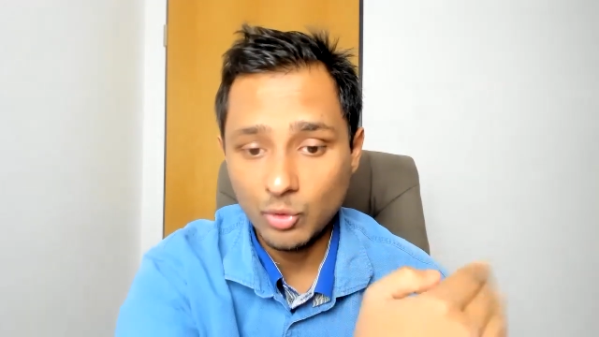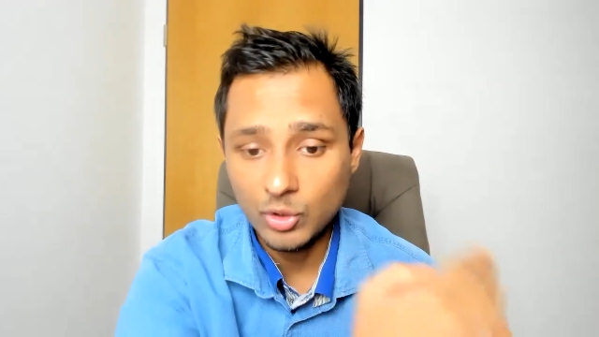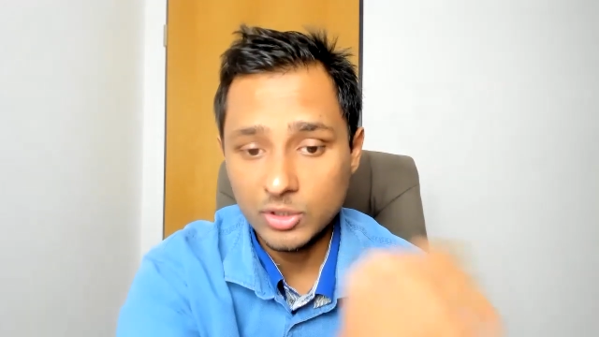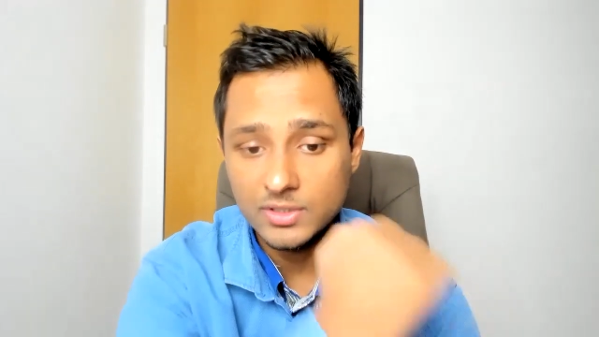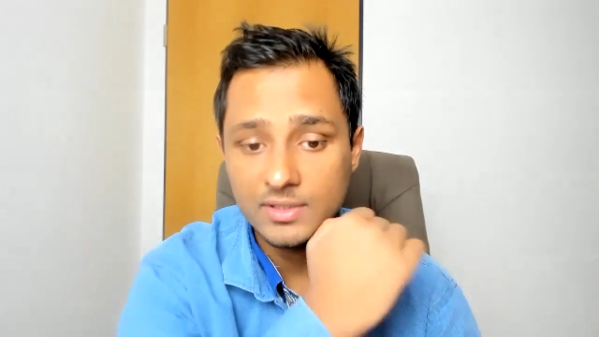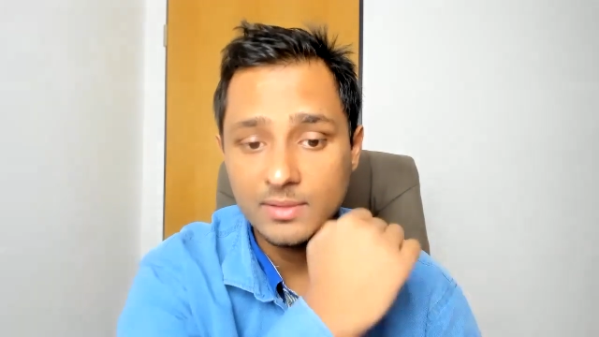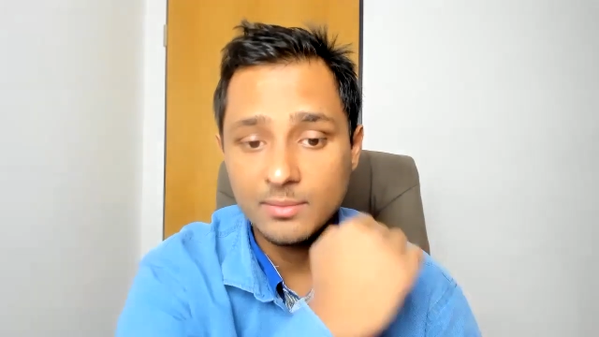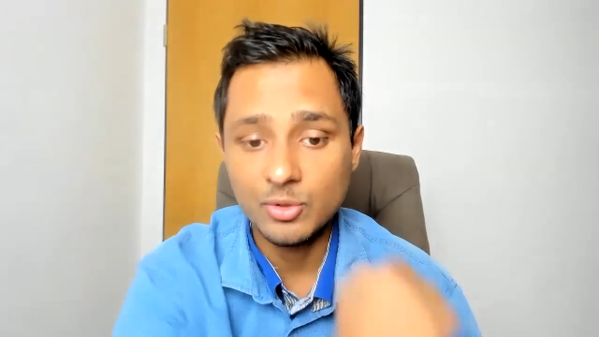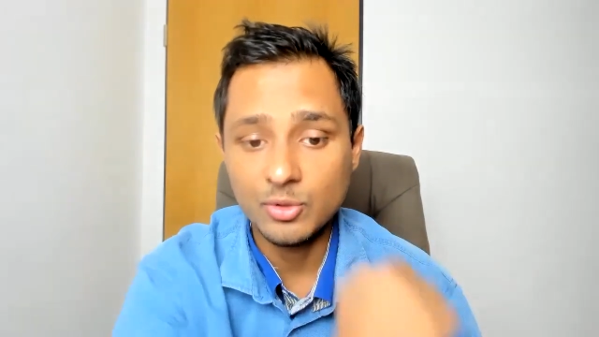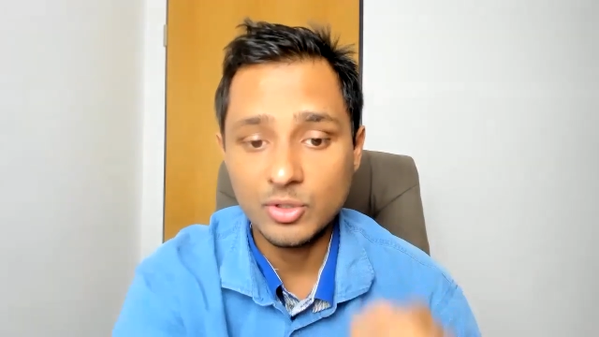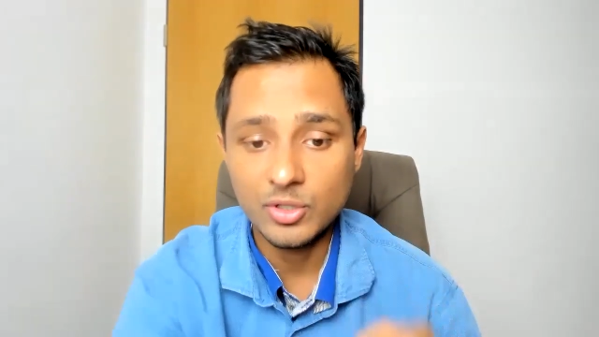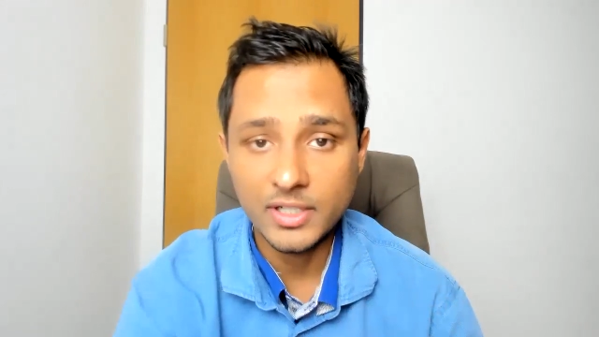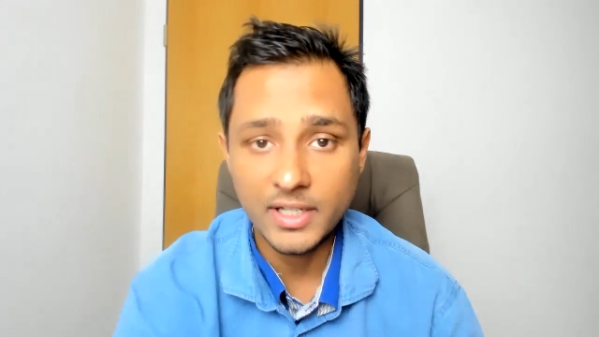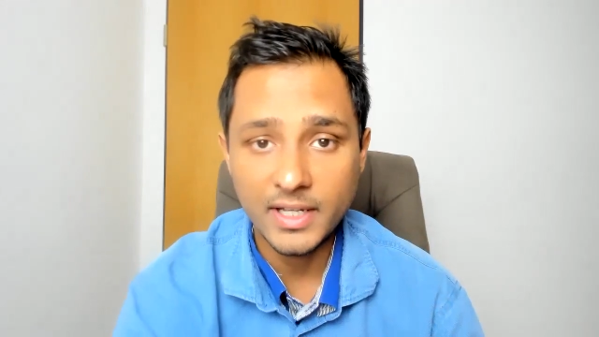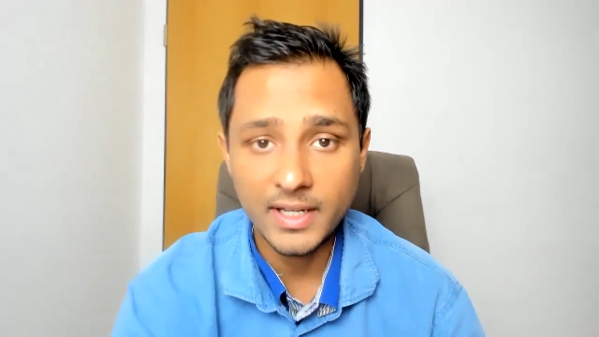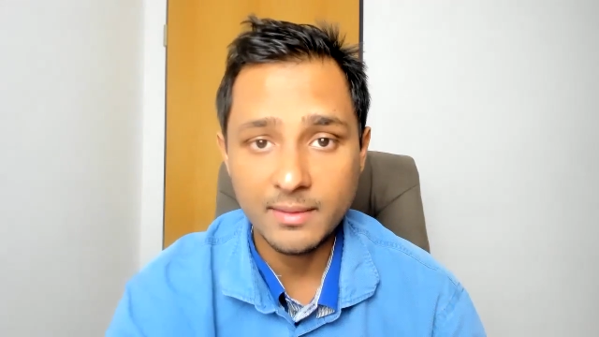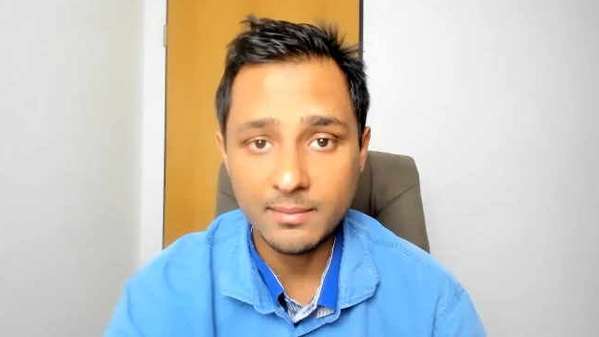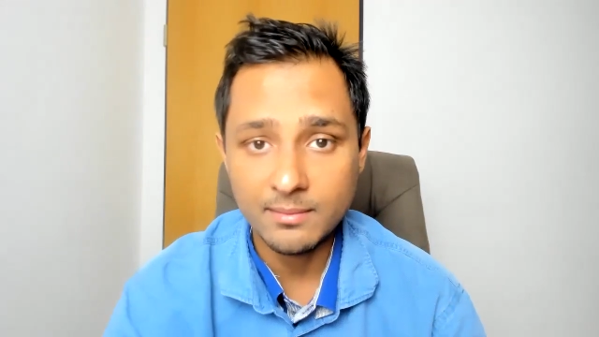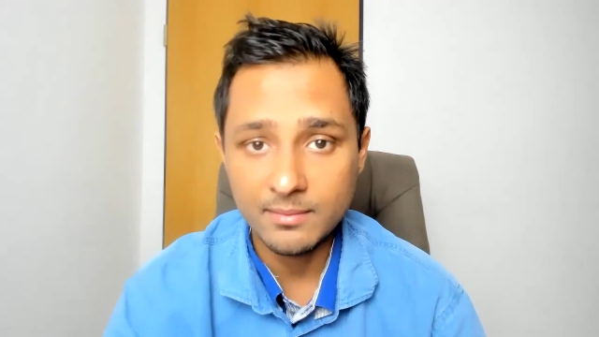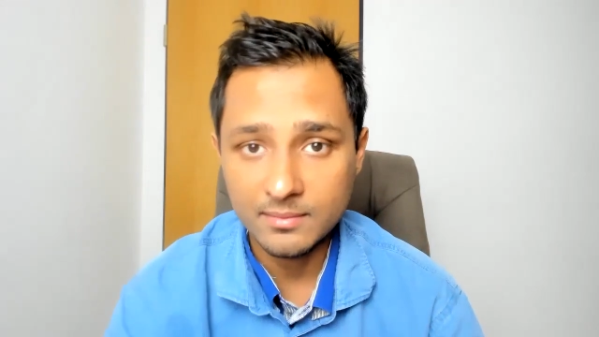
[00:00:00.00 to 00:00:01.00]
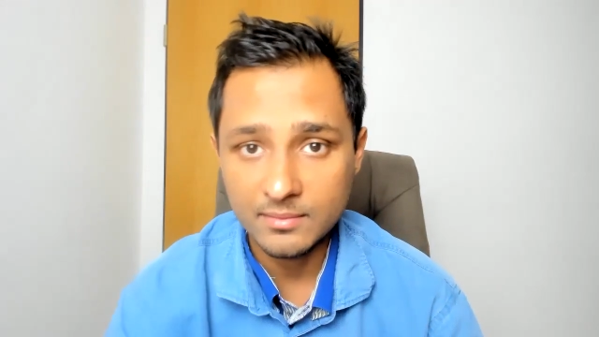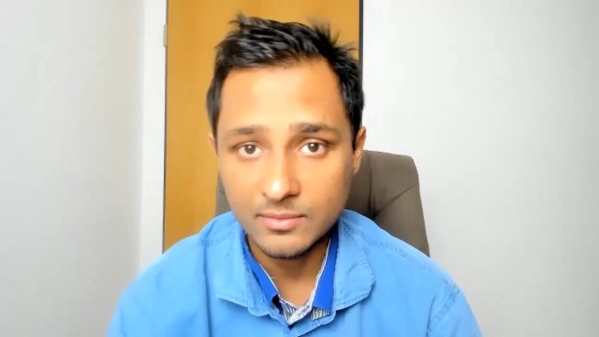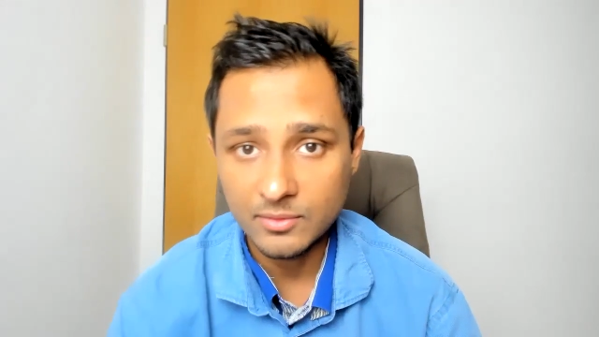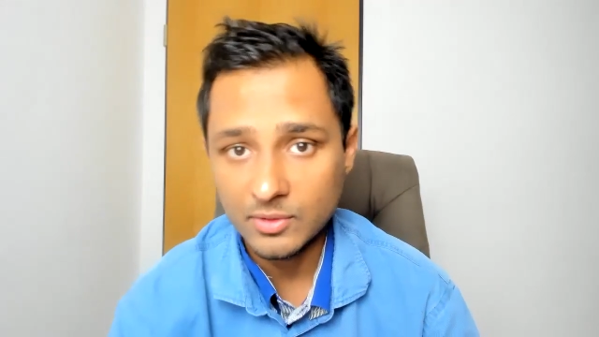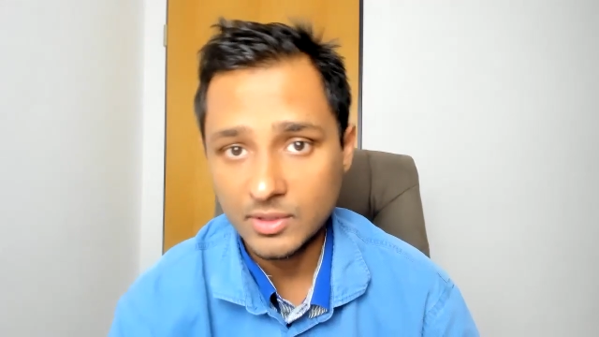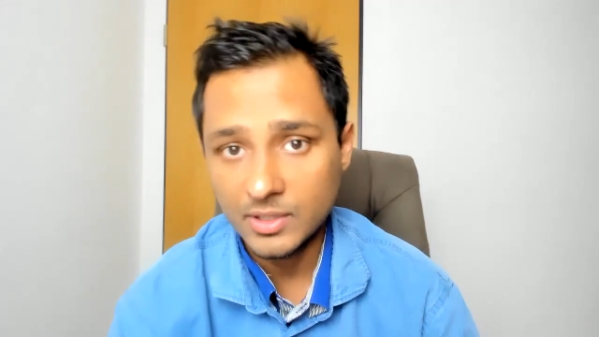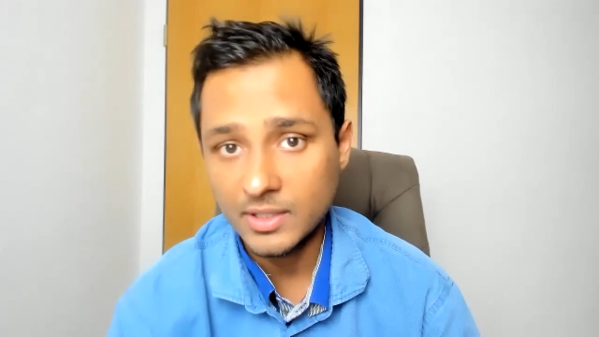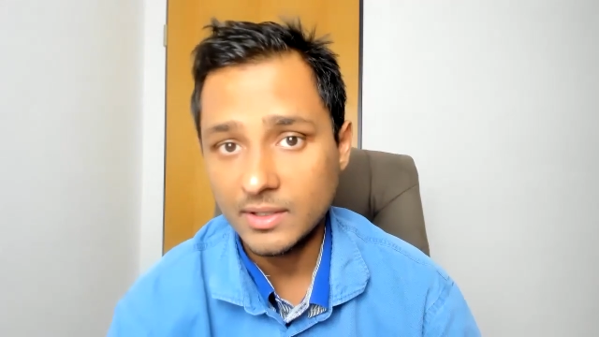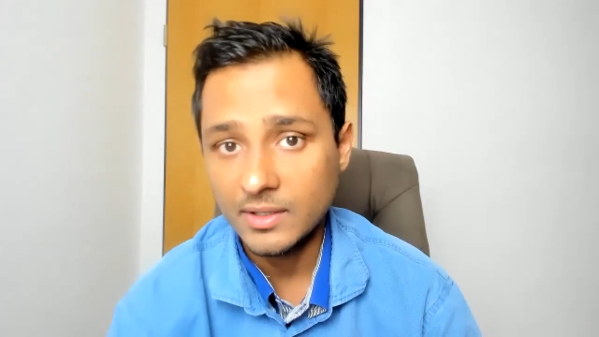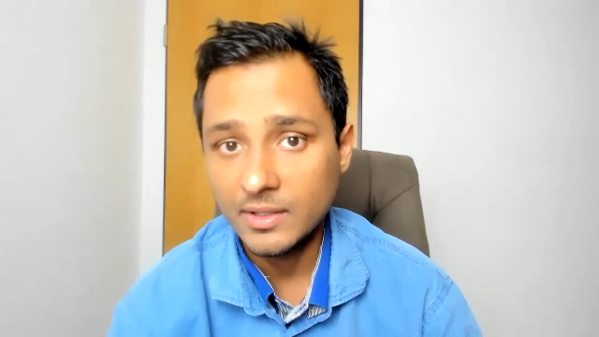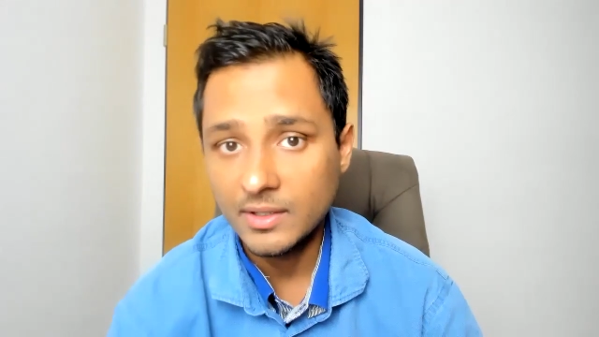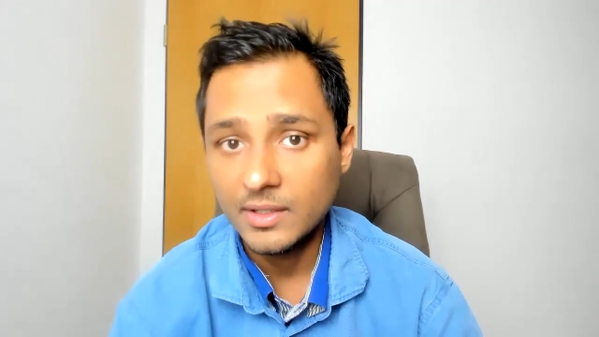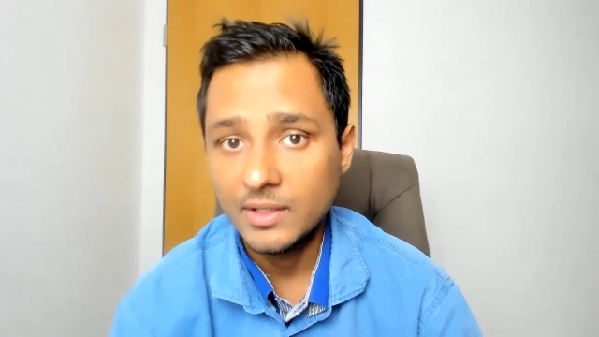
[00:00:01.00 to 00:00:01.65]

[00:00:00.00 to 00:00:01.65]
once upon a time okay